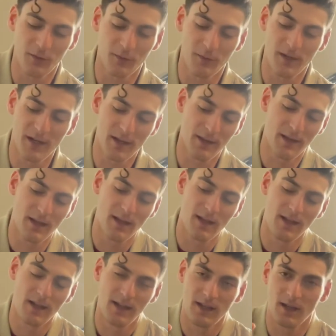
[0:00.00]
with
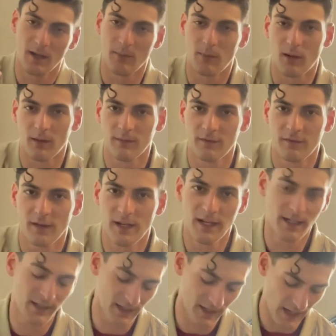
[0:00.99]
a barb
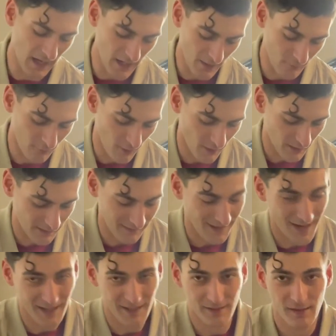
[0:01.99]
fitting and running
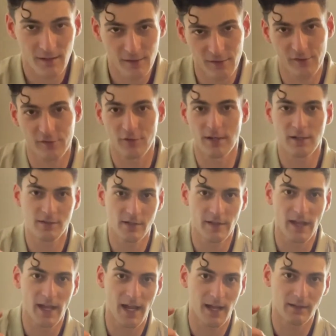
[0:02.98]
lines straight to
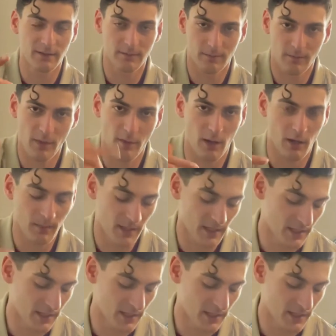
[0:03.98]
that throttle body